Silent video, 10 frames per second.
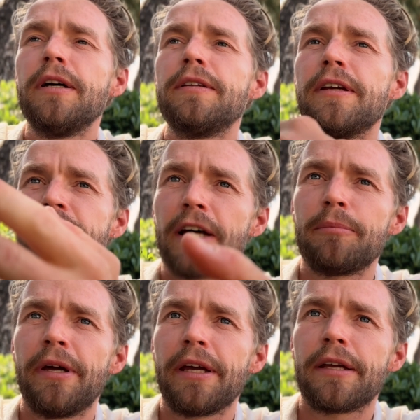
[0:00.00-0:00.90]
He started
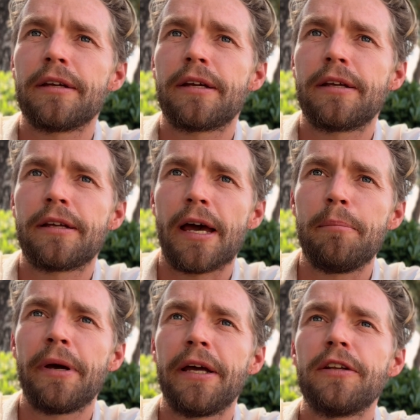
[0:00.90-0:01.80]
making
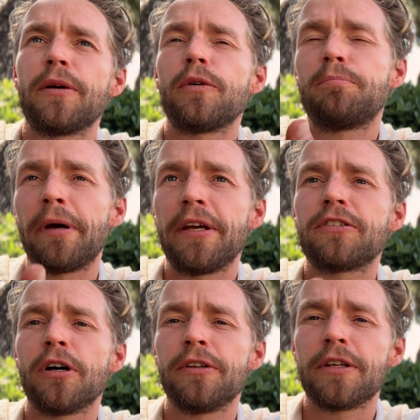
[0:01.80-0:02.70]
campaigns that was
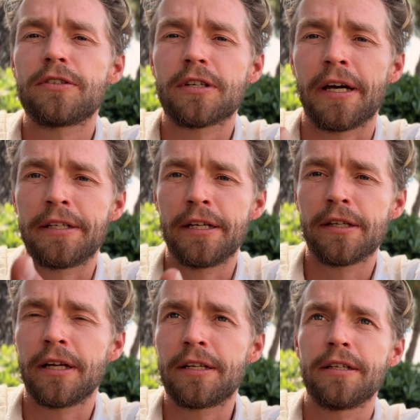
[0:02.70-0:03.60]
based on this idea
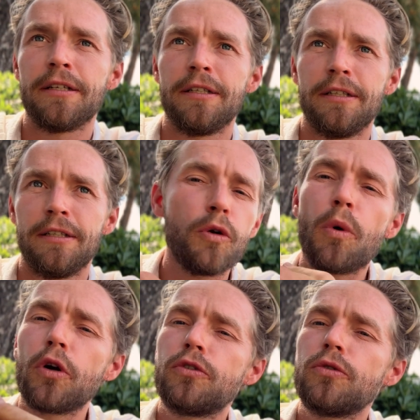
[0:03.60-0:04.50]
that you
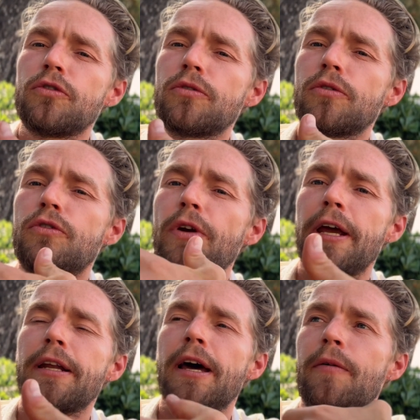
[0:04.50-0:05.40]
want to
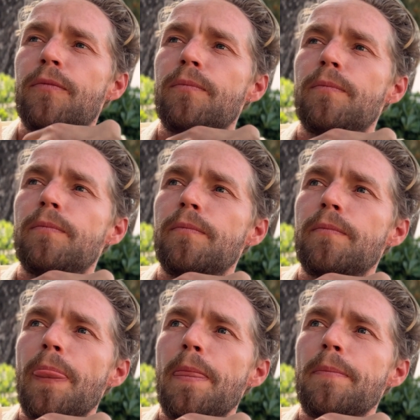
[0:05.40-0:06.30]
create a
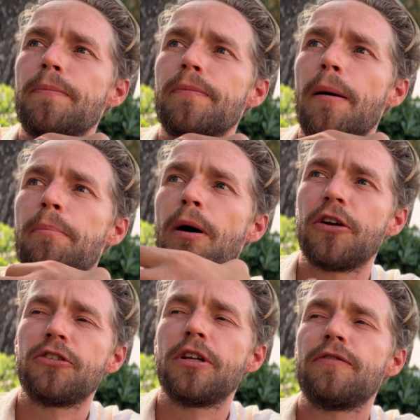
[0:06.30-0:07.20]

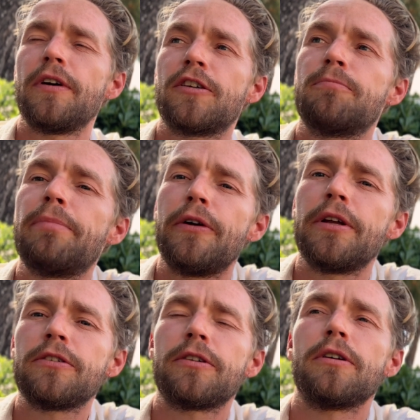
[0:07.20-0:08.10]
positive
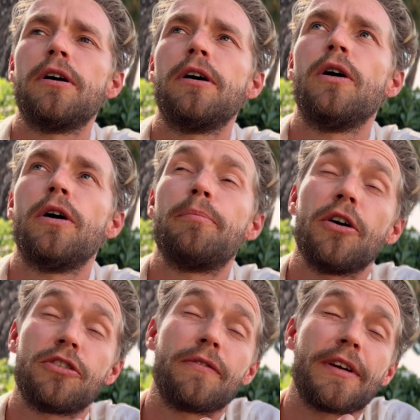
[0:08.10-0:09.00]
experience or a
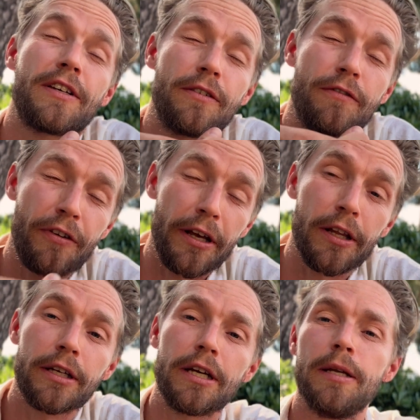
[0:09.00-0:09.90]
positive
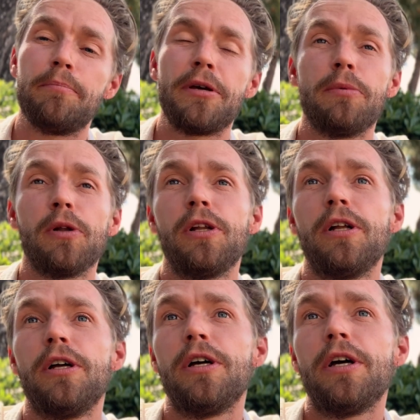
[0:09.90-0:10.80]
feeling in people
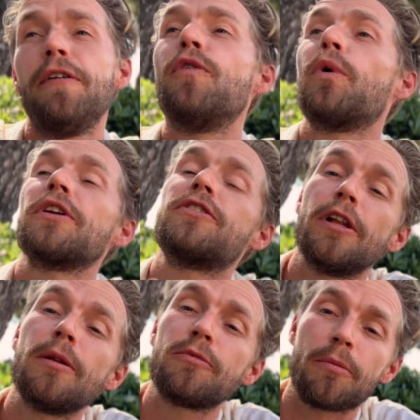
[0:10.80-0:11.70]
if you want to
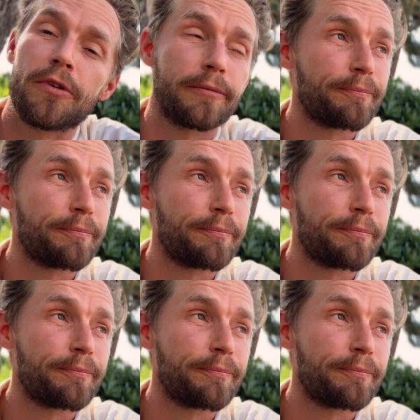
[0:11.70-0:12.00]
sell them something.